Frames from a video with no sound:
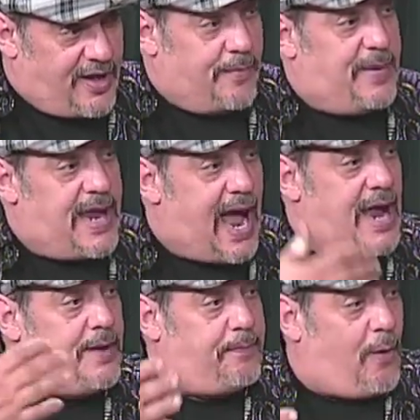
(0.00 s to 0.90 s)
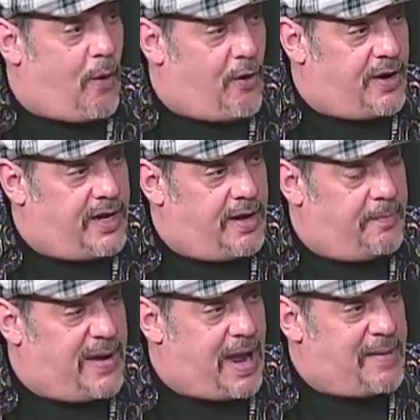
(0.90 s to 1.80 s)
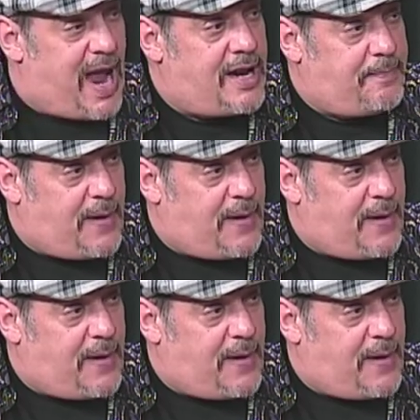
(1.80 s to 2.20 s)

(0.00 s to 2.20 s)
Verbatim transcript: Then be out of party, be, at, be out of